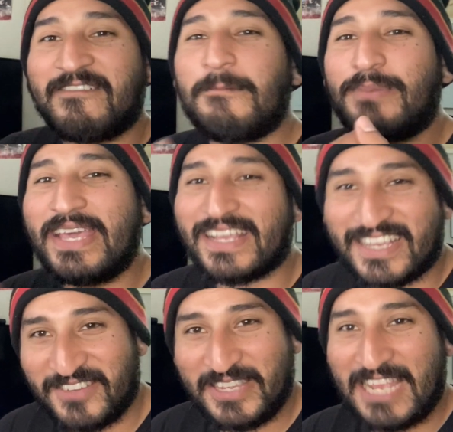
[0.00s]
even
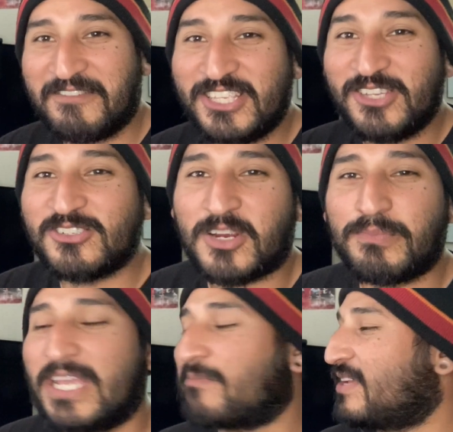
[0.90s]
pick. We can't even use our
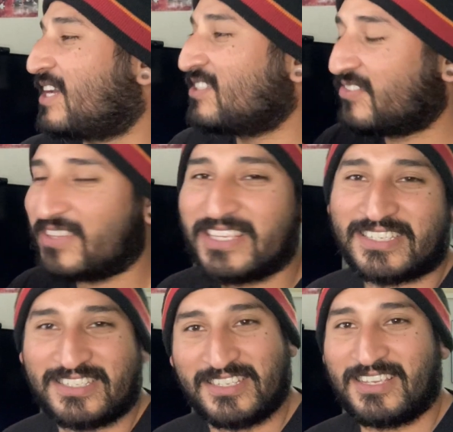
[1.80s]
pick because of
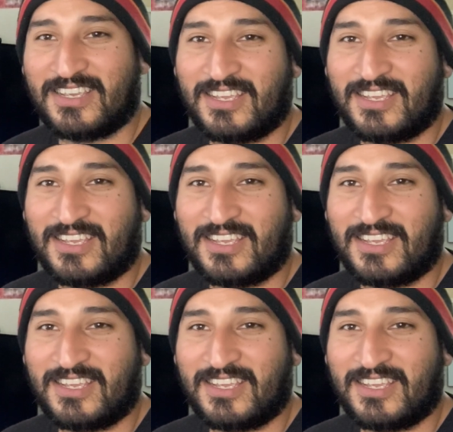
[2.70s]
this.